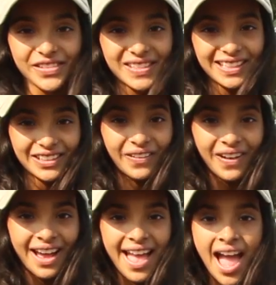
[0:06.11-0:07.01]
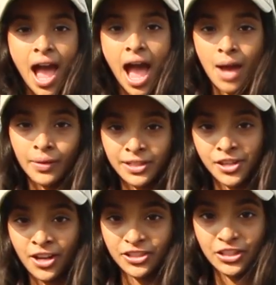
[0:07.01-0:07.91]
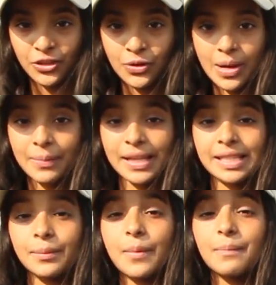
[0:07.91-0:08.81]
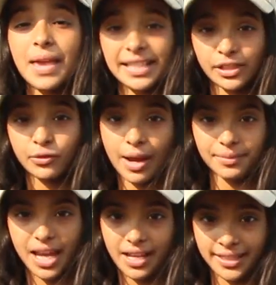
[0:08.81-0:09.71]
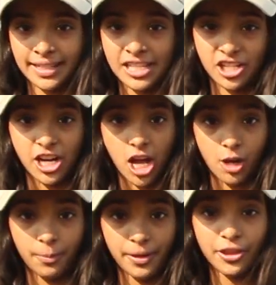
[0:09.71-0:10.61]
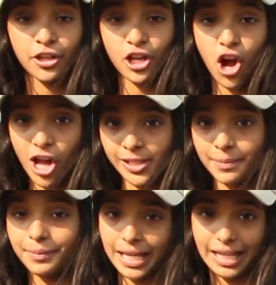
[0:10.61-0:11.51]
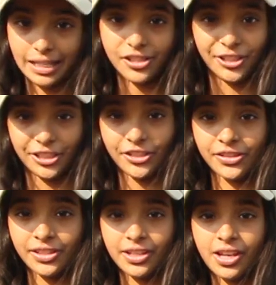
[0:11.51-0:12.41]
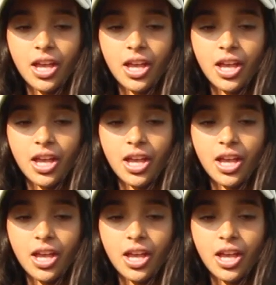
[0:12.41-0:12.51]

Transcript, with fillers: Zoo. I want to talk to you about some amazing reptiles that need our help. They're called Blanding's turtles.